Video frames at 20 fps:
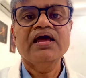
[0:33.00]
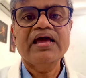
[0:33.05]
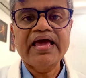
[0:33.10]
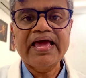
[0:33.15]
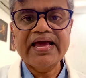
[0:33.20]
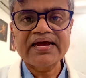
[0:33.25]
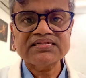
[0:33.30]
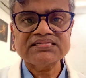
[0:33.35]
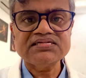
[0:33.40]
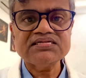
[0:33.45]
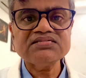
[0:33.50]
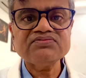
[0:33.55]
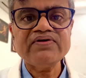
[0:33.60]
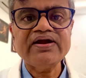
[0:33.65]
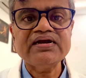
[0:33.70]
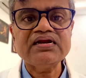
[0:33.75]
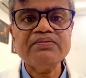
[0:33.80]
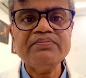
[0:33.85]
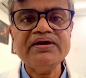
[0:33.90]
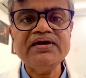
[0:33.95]
Excess
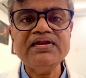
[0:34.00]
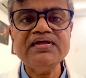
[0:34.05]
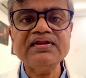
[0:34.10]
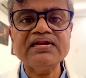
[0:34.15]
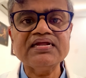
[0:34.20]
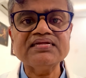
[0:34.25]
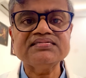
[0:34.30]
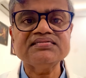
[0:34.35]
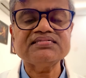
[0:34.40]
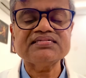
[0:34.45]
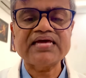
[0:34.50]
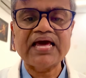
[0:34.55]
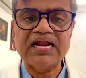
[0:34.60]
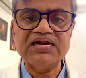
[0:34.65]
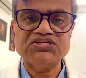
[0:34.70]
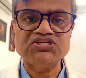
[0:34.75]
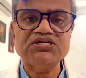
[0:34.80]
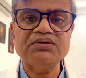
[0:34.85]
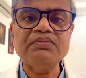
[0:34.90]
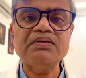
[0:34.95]
vitamin D raises
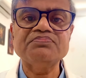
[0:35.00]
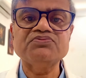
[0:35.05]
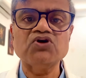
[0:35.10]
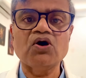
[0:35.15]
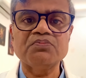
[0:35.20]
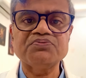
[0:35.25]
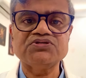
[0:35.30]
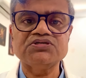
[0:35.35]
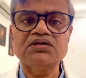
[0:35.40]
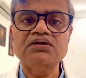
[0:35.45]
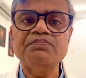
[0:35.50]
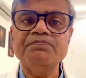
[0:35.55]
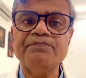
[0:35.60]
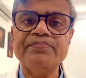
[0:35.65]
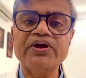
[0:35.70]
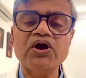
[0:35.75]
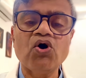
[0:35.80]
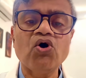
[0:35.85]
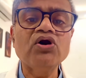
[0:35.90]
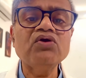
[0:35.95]
calcium absorption
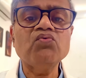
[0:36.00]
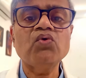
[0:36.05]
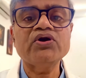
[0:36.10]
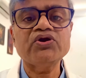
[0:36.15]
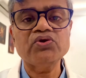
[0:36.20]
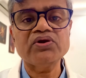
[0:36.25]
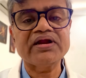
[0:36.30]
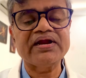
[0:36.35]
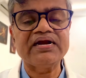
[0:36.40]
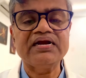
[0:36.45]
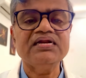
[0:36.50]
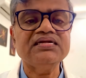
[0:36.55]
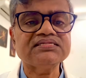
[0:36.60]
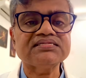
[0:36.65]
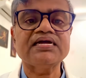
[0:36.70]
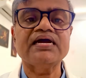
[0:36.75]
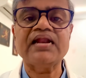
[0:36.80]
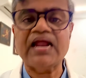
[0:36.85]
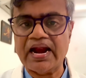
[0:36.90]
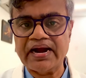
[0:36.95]
beyond what your kidneys
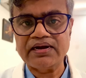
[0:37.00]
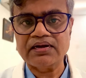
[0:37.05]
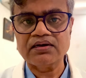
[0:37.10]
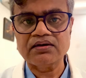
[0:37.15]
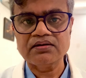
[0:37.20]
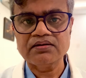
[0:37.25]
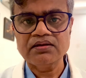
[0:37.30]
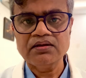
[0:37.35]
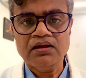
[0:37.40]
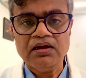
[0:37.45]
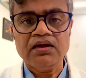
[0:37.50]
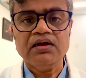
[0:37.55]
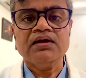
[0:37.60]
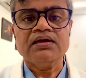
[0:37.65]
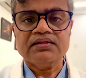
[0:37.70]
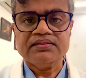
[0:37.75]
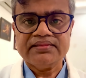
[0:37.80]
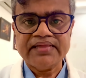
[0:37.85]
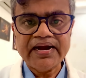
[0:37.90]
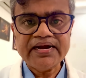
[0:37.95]
can handle.
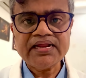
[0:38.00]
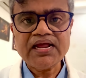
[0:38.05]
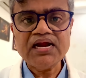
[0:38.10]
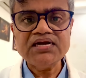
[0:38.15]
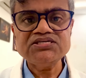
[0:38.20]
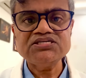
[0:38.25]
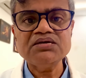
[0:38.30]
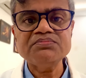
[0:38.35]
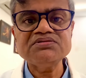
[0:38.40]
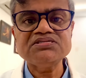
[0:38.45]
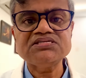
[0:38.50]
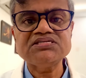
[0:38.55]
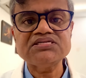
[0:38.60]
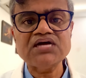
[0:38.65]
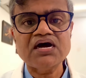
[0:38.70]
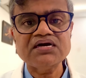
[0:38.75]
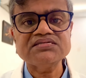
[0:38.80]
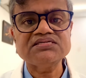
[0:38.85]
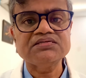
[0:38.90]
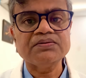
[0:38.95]
That calcium
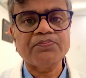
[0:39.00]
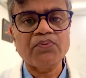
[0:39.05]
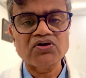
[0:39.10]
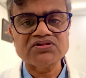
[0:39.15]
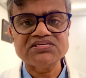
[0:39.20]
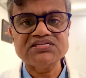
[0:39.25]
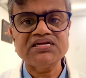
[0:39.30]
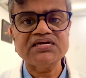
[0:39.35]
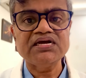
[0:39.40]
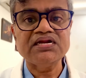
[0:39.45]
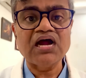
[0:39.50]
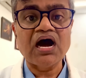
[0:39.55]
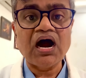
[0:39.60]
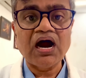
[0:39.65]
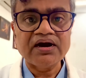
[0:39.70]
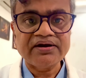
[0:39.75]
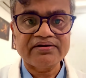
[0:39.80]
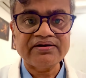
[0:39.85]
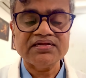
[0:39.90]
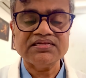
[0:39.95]
starts depositing in
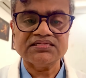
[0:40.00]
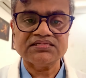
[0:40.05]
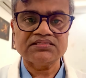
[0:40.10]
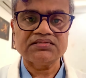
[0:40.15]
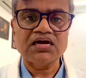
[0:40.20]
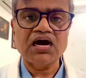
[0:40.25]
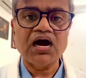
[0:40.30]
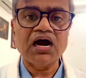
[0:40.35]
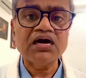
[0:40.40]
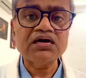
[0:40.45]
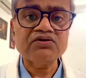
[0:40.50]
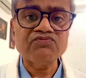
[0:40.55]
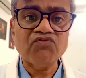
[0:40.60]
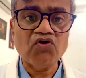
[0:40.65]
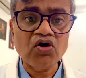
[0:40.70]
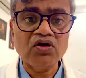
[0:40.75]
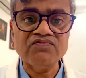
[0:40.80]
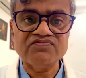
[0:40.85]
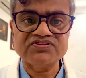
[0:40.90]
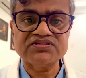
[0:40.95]
arteries, heart
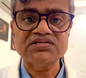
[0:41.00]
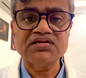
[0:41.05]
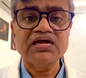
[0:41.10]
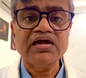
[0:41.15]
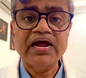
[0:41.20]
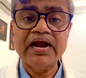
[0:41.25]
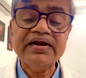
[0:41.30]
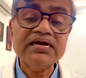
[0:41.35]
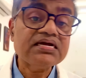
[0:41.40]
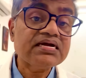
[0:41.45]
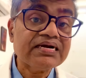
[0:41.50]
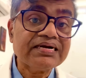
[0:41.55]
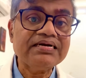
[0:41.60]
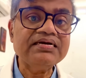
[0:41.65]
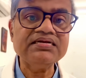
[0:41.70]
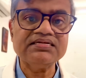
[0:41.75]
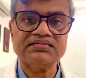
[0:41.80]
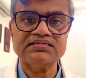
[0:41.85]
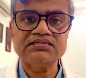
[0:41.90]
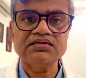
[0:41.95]
valves, and
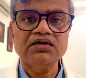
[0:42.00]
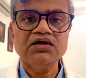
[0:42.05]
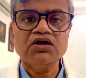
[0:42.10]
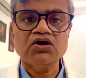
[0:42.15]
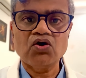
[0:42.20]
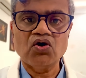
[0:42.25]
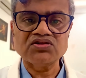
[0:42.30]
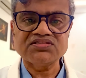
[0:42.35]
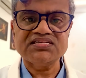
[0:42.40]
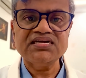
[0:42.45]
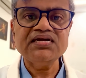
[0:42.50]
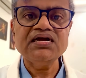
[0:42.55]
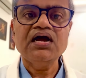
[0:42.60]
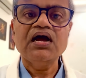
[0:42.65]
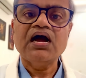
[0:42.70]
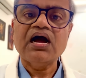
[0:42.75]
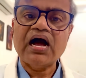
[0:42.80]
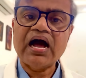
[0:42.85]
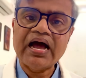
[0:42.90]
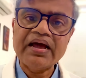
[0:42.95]
kidneys, causing
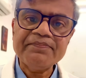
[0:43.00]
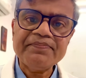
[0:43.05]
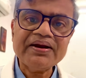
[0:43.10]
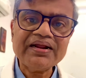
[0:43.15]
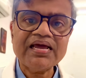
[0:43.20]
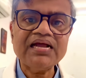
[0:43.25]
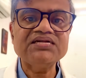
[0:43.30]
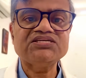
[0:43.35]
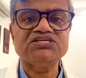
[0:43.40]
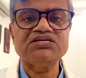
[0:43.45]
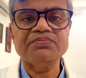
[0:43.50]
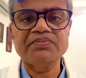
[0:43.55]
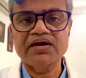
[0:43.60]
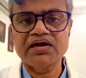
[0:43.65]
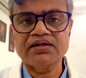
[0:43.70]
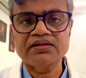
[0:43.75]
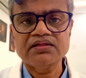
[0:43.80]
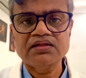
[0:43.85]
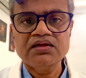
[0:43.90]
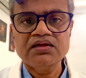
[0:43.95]
hypercalcemia.
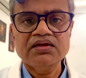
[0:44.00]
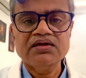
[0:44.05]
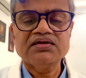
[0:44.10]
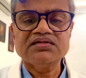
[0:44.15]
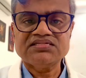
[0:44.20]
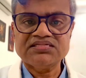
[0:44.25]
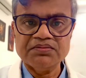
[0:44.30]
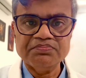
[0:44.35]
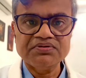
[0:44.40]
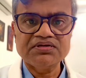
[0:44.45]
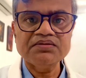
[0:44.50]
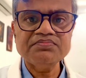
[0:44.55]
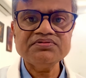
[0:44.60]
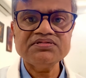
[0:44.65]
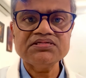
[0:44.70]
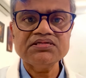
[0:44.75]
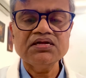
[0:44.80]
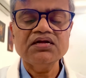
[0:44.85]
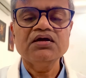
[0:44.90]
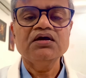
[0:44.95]

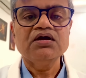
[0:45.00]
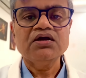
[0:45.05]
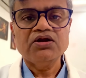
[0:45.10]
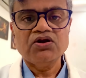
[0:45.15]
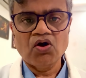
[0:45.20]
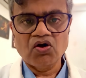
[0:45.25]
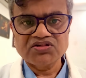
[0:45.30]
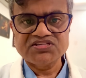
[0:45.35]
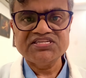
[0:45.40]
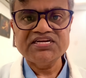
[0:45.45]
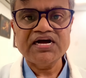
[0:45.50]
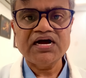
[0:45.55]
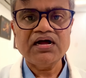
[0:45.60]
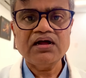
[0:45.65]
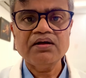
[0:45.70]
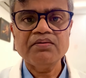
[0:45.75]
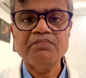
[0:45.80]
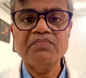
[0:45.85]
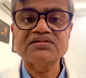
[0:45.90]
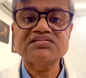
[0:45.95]
Symptoms:
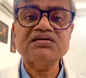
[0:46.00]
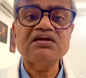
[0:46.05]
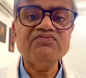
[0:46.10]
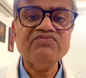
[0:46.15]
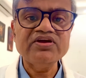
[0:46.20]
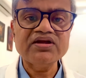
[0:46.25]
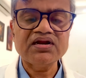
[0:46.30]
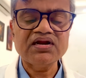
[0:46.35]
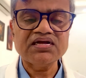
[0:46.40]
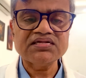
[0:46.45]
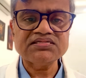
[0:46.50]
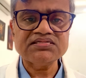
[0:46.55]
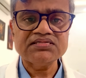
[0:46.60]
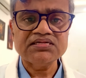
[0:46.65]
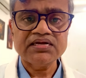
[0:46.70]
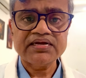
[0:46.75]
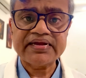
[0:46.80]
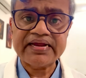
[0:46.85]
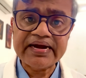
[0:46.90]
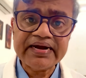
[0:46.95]
nausea, muscle weakness,
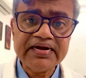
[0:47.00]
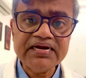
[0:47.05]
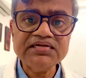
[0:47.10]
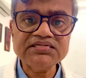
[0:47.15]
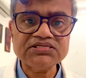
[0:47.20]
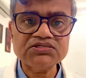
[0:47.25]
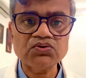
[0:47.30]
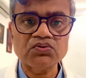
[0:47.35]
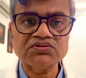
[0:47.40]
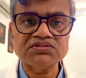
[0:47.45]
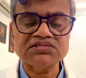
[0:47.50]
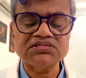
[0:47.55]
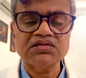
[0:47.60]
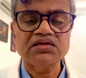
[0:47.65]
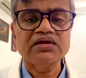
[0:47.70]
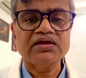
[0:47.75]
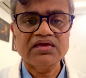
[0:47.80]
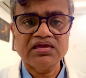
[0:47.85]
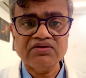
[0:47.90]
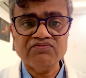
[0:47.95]
kidney stones,
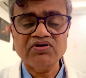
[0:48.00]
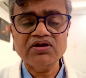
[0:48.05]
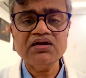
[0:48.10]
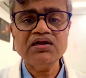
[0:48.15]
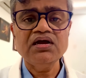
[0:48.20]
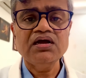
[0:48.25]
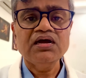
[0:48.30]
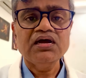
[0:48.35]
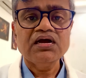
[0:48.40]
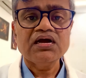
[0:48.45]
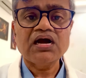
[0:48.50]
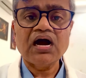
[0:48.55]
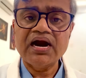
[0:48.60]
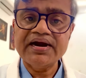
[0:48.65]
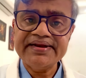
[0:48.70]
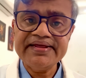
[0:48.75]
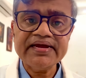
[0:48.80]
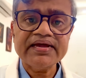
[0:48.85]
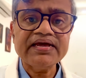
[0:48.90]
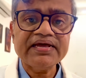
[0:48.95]
even
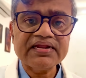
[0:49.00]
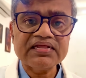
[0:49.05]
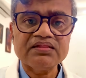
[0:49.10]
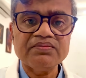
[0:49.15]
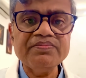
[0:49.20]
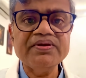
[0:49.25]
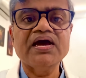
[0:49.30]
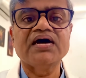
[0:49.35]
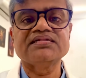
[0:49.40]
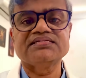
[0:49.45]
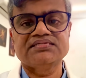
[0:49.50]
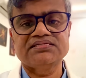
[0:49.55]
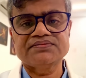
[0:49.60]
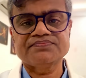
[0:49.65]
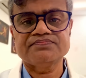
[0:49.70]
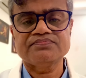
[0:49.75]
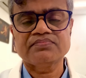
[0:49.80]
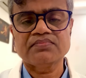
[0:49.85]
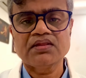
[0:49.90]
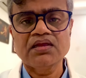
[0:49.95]
cardiac arrhythmias.
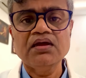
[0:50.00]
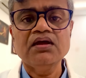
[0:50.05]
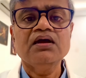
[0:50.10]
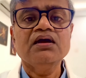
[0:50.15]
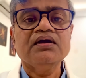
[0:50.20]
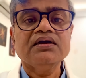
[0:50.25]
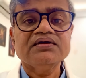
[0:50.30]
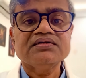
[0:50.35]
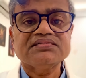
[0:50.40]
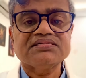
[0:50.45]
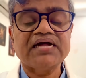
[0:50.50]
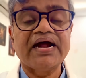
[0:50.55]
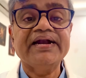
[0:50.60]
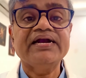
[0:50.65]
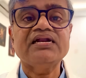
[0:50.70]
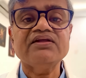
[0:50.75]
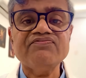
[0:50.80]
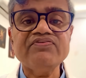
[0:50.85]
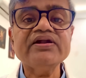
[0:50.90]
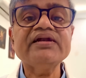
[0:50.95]

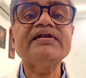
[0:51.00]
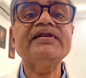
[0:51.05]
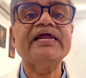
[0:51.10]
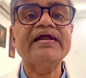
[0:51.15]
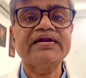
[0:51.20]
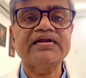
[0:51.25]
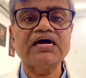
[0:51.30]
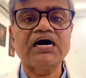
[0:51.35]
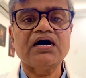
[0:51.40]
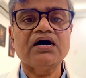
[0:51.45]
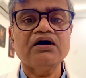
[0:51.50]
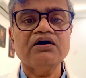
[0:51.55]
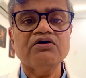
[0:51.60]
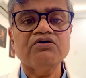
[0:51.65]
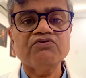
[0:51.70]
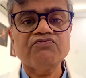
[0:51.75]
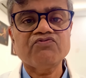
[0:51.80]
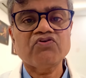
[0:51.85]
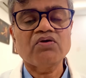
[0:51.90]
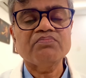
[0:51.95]
Scientific data
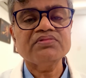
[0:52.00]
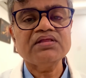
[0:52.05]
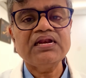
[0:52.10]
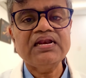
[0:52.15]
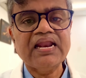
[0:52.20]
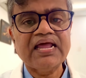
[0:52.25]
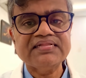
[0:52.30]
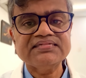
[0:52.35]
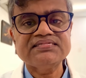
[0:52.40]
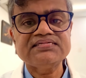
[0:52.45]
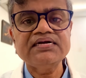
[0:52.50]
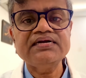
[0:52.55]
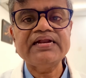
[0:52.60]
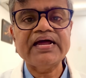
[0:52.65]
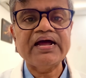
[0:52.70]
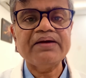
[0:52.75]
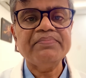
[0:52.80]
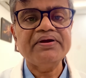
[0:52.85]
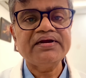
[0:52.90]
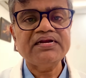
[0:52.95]
from the Lancet
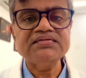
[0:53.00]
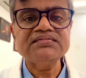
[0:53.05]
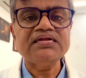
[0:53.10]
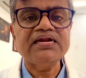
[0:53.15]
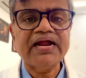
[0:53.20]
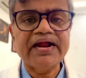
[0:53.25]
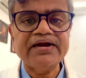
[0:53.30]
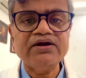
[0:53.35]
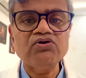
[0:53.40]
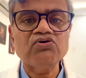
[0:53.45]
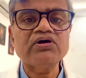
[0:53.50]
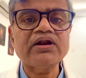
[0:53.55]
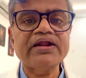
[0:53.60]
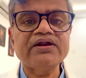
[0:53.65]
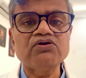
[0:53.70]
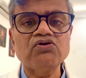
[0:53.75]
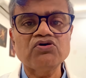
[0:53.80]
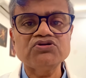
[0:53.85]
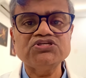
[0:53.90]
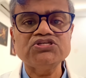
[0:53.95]
Diabetes and
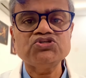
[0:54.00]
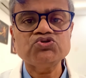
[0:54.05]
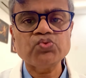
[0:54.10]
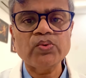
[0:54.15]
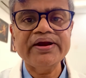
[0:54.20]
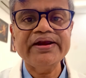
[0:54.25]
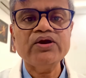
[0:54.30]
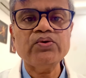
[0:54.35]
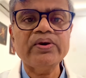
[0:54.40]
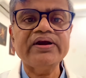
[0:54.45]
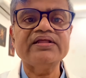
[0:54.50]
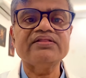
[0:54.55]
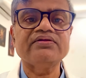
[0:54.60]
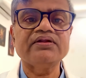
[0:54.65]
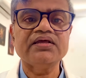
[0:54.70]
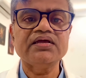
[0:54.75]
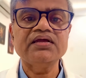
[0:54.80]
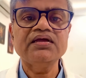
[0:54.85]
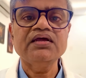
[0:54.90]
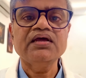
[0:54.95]
Endocrinology
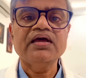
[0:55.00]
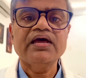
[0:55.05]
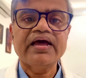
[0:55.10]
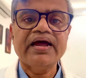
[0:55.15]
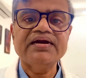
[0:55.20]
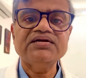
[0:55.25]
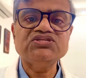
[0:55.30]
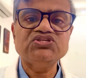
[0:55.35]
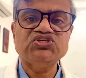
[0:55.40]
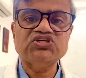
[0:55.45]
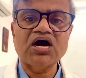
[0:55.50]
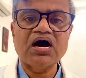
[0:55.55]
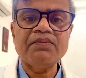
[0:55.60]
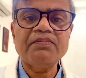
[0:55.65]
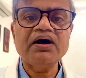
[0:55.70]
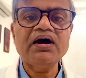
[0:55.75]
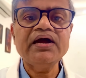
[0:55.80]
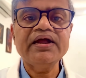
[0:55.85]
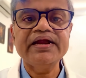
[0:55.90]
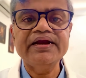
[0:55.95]
2023 and
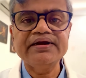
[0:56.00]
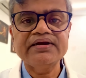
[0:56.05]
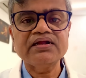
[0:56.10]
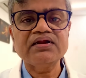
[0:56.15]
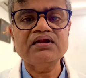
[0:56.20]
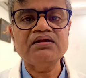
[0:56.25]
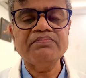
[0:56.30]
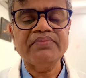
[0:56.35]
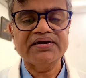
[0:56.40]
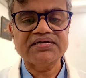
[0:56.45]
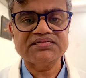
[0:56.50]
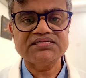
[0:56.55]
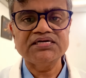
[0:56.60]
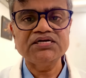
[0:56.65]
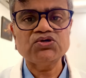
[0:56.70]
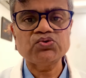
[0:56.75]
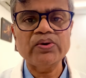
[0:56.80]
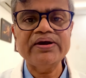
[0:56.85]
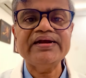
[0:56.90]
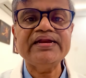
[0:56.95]
JAMA Internal Medicine
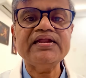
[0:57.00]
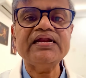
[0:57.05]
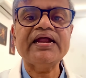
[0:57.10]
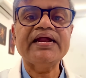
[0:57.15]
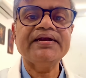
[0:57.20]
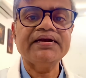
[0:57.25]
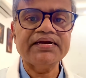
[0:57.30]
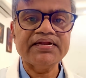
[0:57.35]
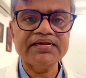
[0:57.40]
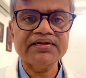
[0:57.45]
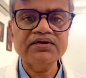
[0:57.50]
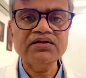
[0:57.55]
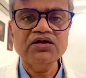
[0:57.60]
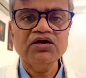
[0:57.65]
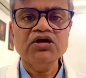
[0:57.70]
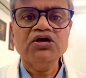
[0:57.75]
2019